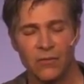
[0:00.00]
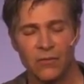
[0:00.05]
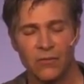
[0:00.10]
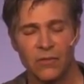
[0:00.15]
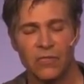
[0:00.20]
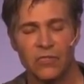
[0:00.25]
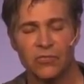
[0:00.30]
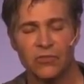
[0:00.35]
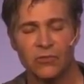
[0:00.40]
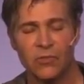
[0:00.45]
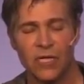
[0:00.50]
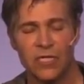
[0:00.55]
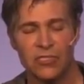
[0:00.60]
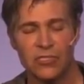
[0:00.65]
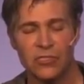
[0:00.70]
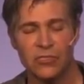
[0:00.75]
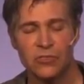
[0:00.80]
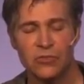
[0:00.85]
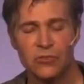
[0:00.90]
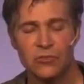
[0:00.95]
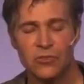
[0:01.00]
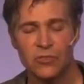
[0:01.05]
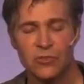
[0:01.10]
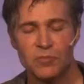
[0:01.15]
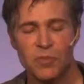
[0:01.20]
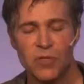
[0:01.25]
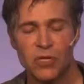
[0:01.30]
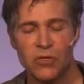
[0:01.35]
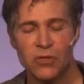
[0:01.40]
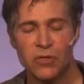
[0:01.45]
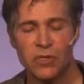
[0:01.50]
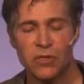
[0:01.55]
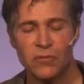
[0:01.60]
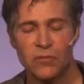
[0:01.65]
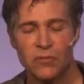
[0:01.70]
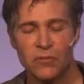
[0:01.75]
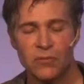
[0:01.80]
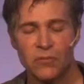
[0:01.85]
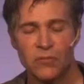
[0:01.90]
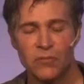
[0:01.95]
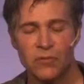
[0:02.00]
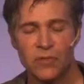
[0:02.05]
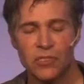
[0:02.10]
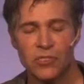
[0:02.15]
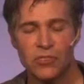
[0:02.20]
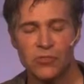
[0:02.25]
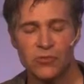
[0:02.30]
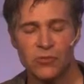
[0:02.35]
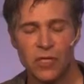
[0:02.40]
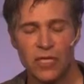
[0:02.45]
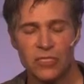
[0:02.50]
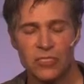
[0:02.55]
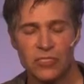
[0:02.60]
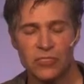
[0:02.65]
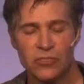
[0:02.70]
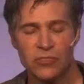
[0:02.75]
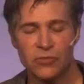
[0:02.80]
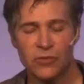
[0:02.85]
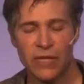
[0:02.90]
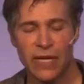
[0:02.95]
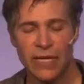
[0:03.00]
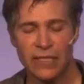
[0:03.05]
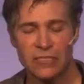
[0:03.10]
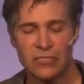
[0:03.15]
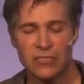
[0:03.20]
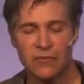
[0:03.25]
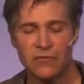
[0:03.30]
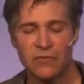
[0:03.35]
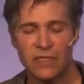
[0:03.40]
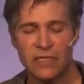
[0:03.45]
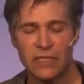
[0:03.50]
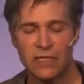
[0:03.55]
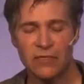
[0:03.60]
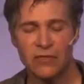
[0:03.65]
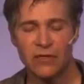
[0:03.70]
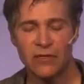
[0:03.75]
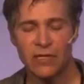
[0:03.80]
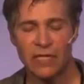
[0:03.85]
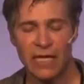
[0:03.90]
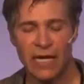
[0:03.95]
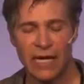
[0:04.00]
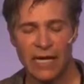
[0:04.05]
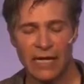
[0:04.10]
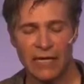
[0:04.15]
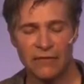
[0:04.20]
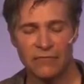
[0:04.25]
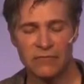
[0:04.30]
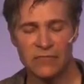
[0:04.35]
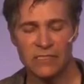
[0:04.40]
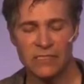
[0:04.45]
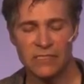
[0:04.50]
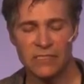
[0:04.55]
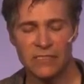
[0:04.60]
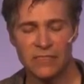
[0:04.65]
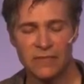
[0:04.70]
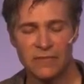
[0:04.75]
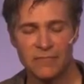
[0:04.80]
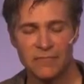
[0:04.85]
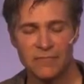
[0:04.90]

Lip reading: We trust you, Spirit. We trust your activity in our lives.